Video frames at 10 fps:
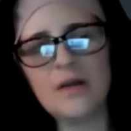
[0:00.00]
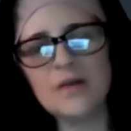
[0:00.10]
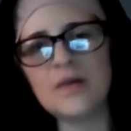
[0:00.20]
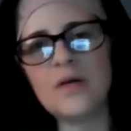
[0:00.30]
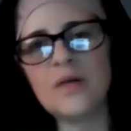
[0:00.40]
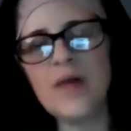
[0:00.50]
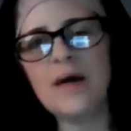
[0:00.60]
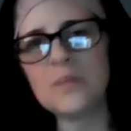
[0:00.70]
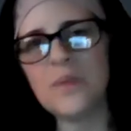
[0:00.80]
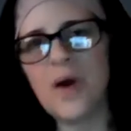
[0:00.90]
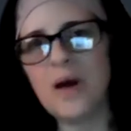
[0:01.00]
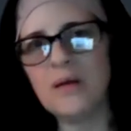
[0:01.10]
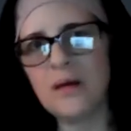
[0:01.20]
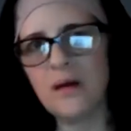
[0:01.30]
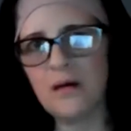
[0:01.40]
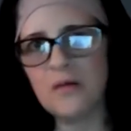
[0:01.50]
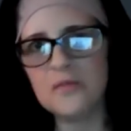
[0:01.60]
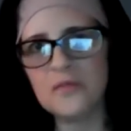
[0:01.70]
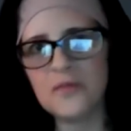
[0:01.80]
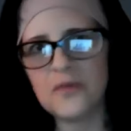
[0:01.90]
so that part
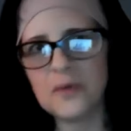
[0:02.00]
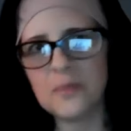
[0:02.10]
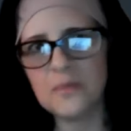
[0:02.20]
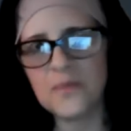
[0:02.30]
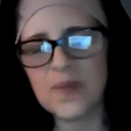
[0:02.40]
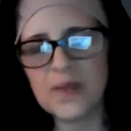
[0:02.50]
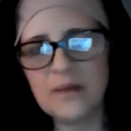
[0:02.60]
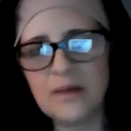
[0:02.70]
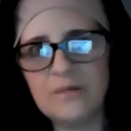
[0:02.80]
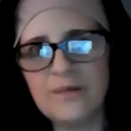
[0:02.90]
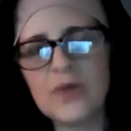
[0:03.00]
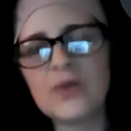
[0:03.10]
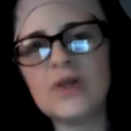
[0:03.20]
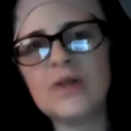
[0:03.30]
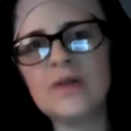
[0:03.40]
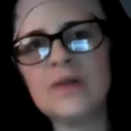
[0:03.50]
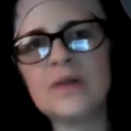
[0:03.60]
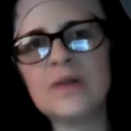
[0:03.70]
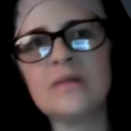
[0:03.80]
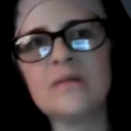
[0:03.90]
of the
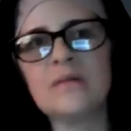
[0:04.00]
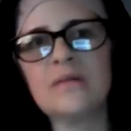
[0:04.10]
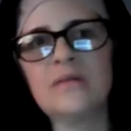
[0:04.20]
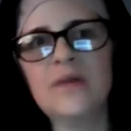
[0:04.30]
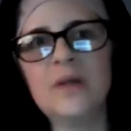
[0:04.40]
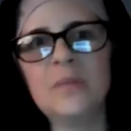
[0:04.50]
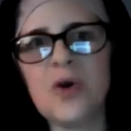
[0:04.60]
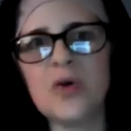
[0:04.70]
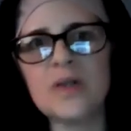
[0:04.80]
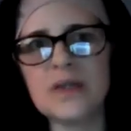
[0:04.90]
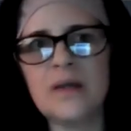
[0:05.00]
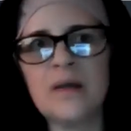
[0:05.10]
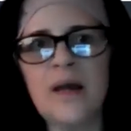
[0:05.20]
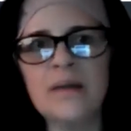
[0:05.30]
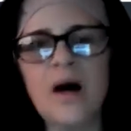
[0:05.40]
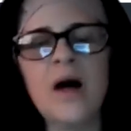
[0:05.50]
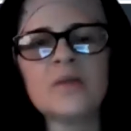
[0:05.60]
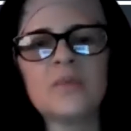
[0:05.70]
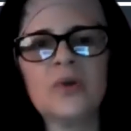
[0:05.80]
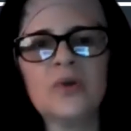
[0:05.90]
infusions in person at the
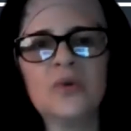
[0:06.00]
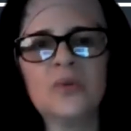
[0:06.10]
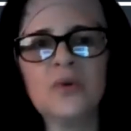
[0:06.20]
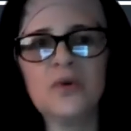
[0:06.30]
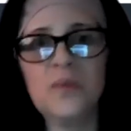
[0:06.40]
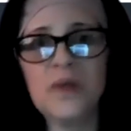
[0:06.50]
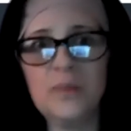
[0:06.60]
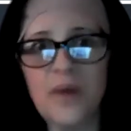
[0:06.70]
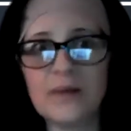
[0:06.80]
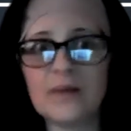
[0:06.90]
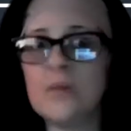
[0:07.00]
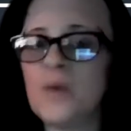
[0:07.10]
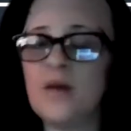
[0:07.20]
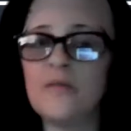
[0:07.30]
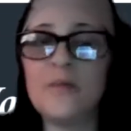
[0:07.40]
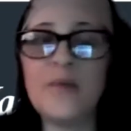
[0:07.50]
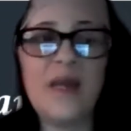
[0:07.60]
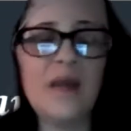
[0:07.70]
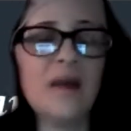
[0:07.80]
hospital would be the practical part for me.